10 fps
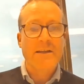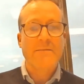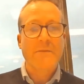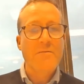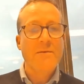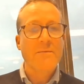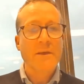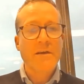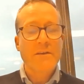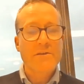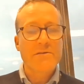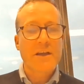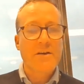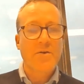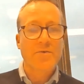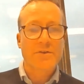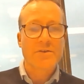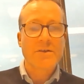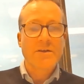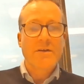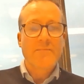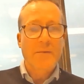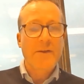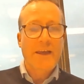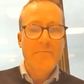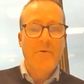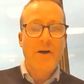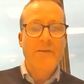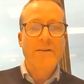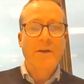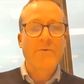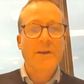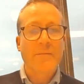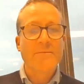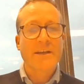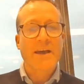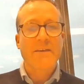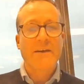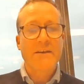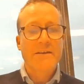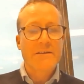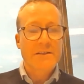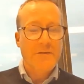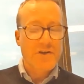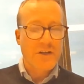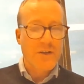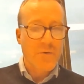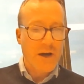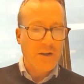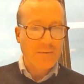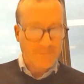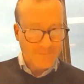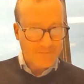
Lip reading: And at the moment, those stakeholders, public and private, don't come together sufficiently well.